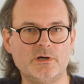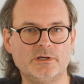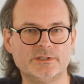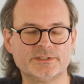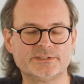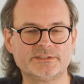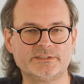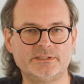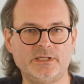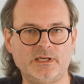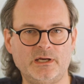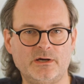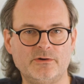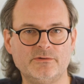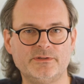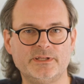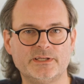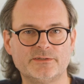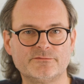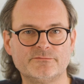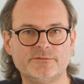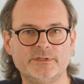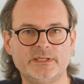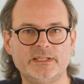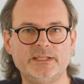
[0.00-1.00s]
us how
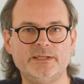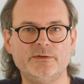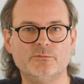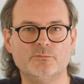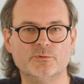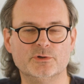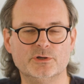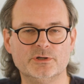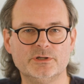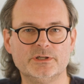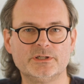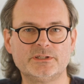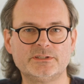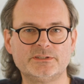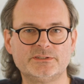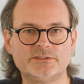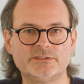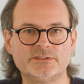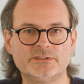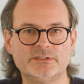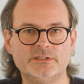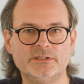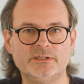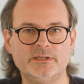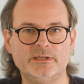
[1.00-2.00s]
that really
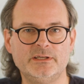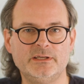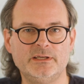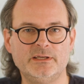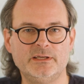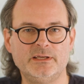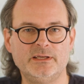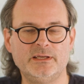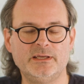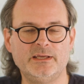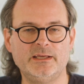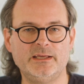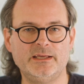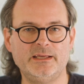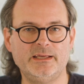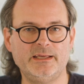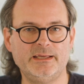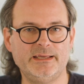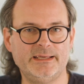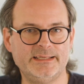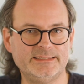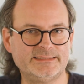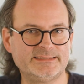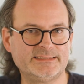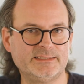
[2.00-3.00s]
works,
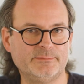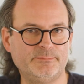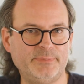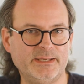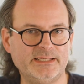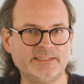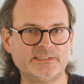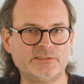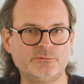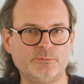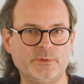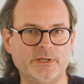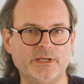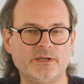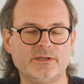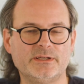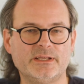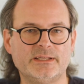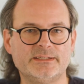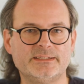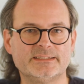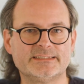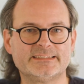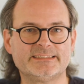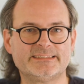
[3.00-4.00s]
it's the best way on
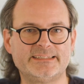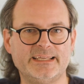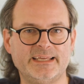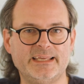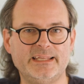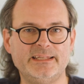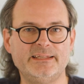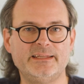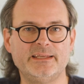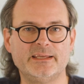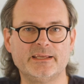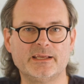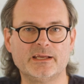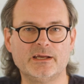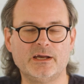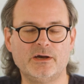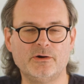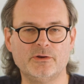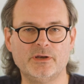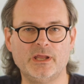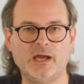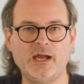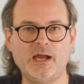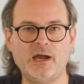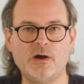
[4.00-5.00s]
understanding
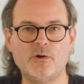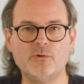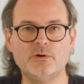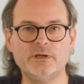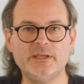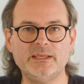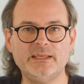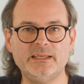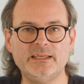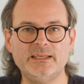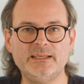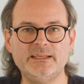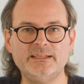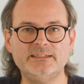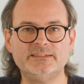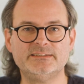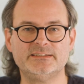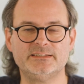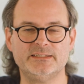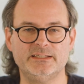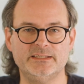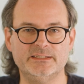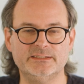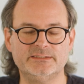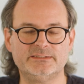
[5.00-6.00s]
on how
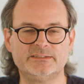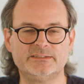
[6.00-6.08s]
easy